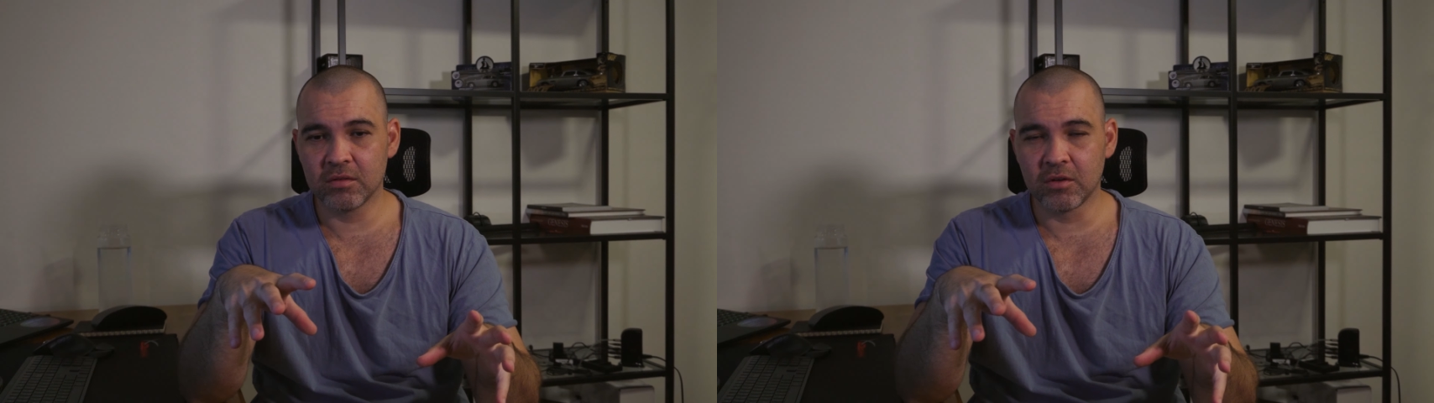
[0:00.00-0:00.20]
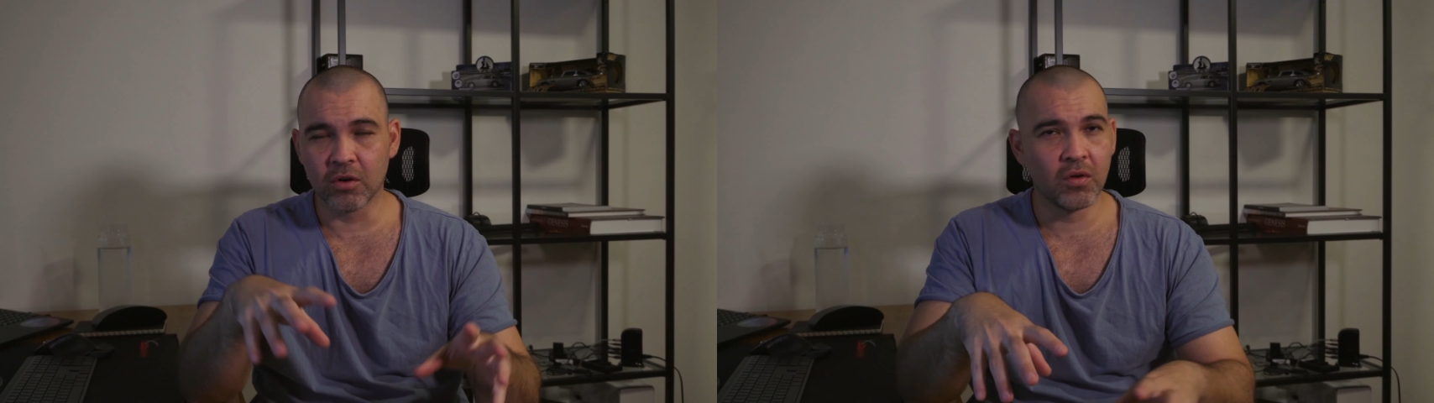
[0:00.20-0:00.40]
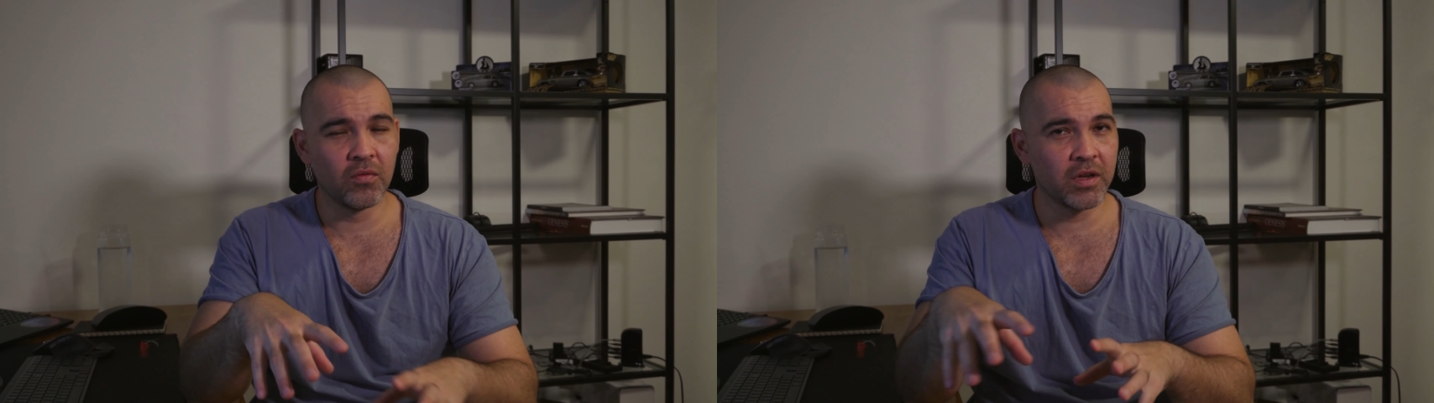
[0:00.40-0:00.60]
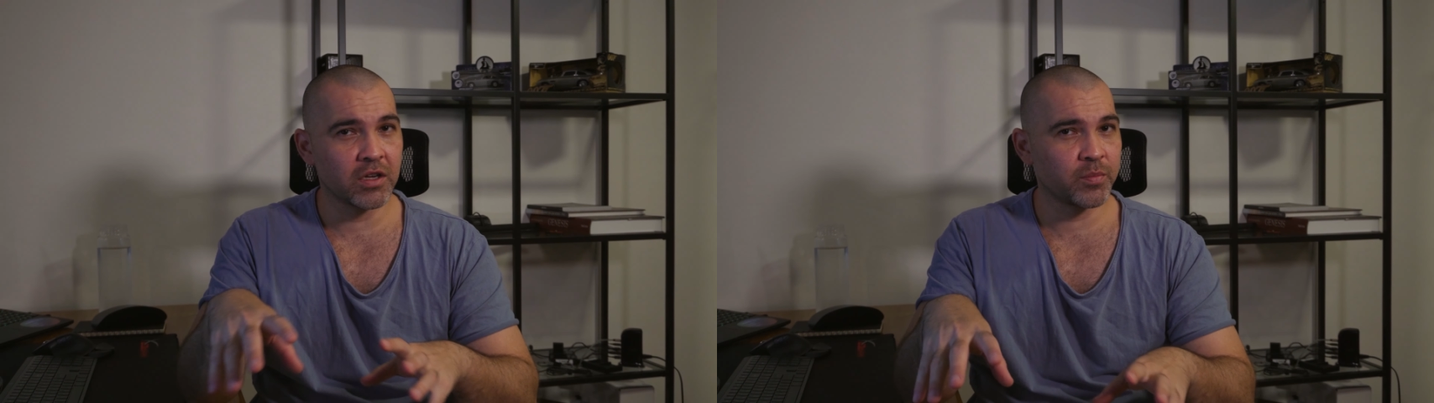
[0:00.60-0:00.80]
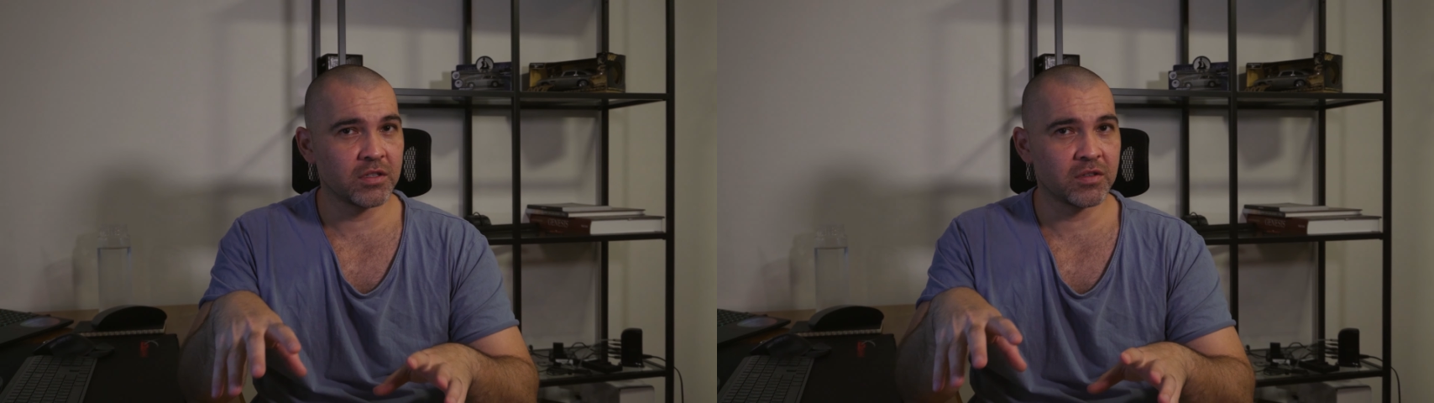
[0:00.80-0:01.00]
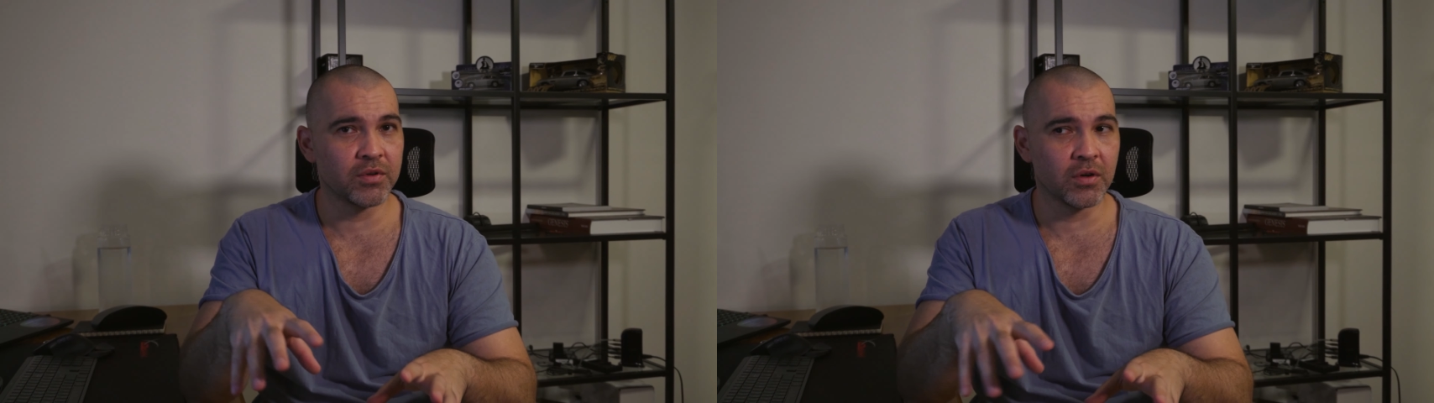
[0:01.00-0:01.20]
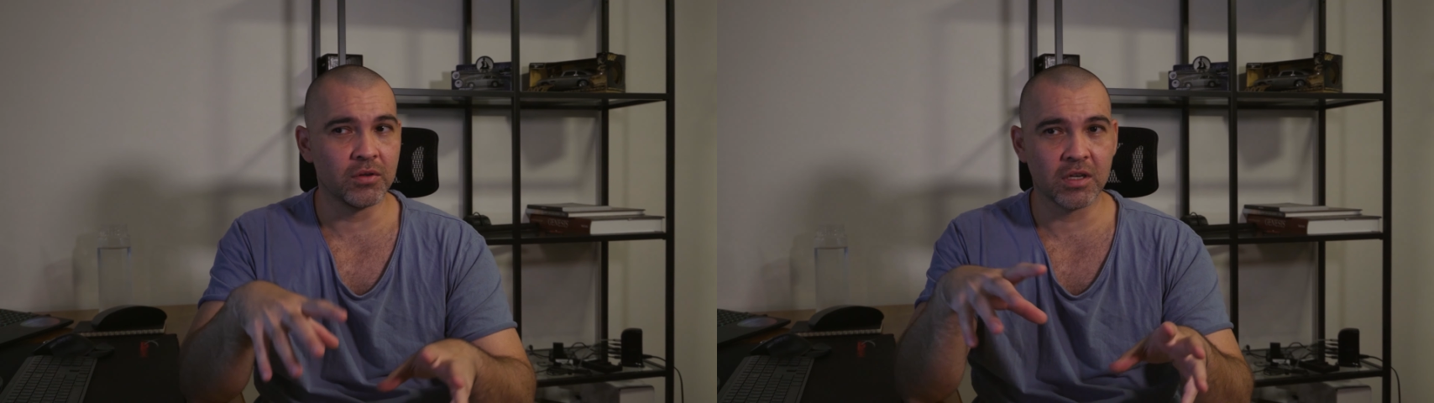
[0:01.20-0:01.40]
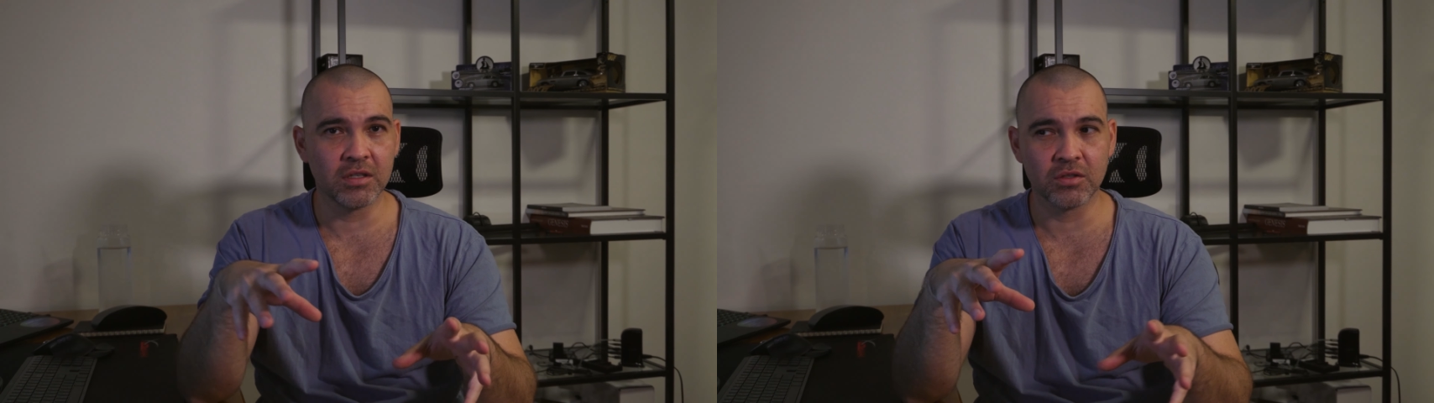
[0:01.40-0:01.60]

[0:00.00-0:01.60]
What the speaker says: an overly expensive process.